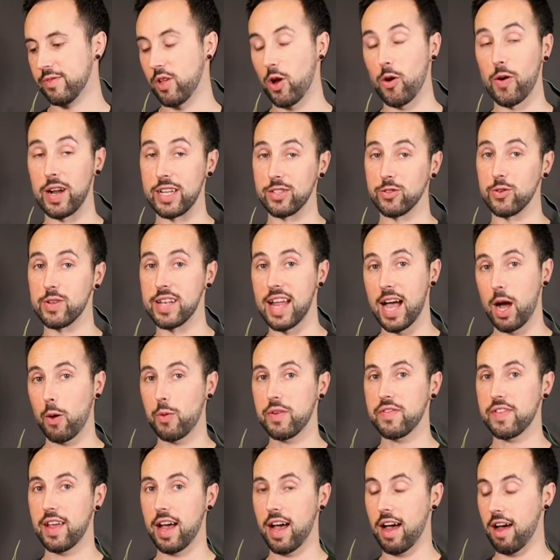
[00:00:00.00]
All right, so now
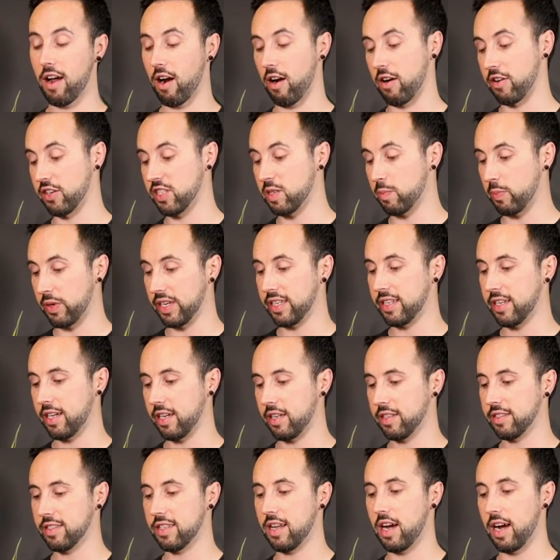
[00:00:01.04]
we've got our
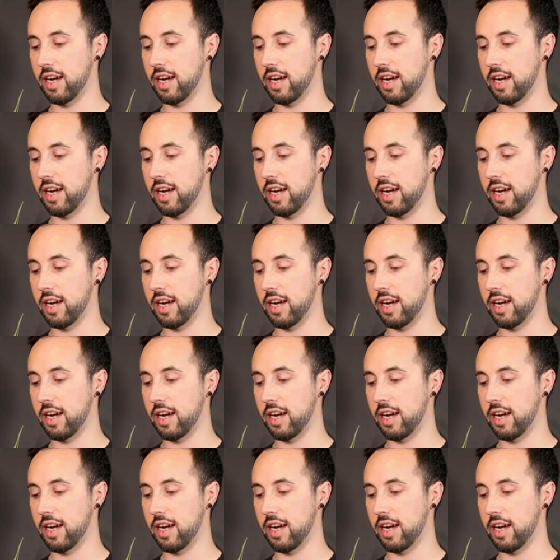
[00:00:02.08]
springtails and